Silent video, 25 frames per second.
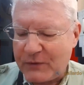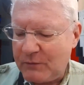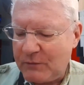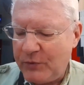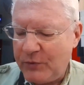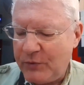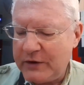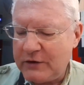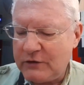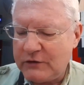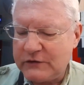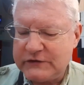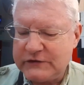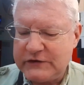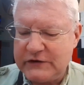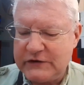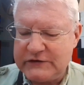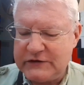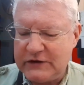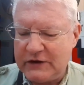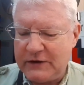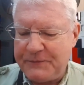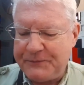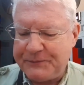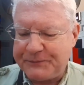Pringles is
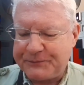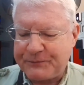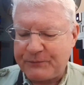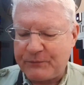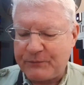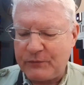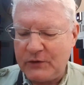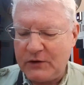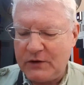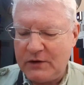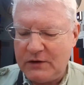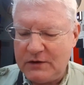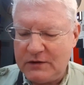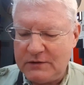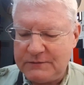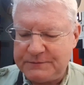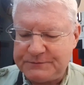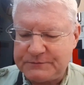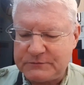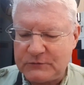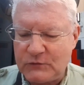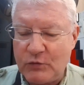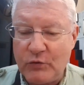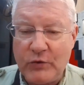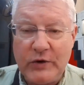
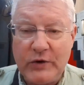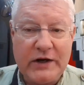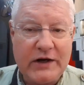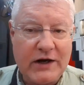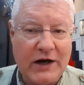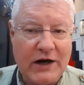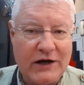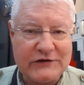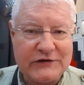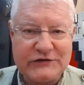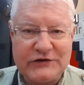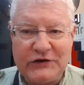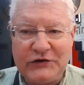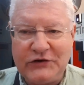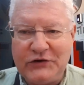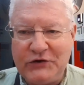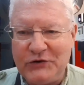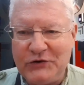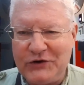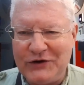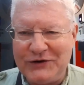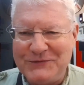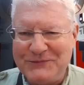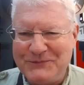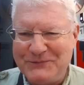
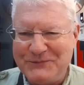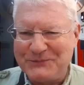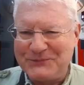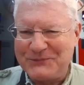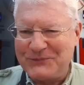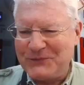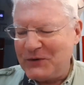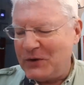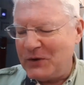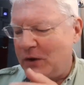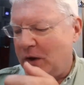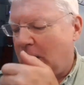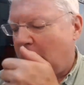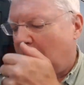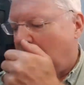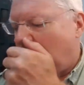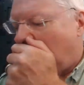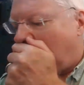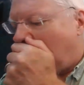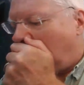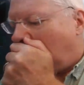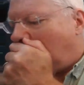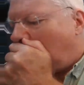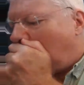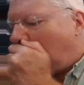reconstituted.
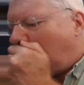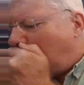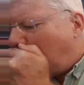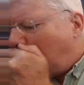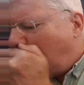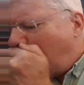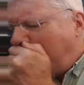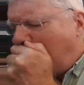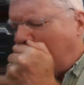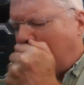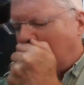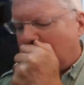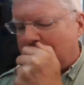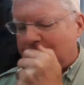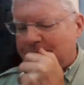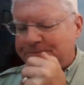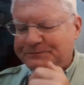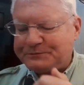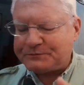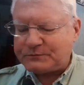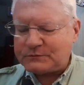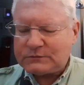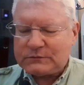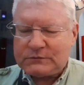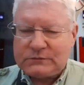A
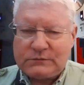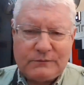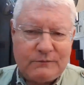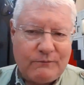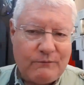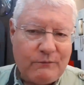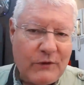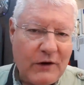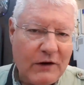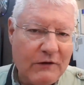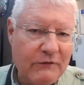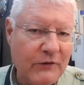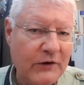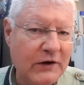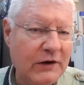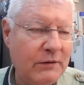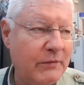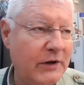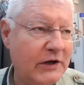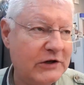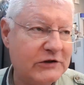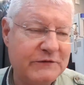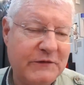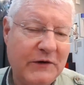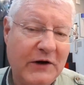friend of
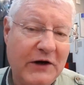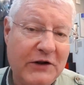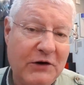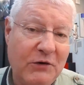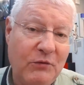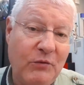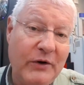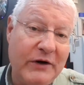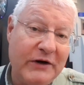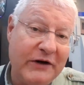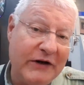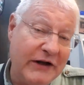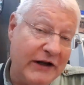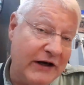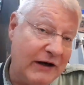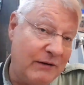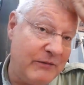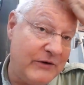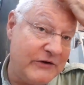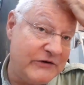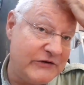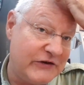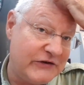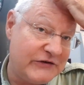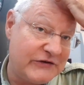mine's father wouldn't eat them, he
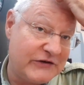says,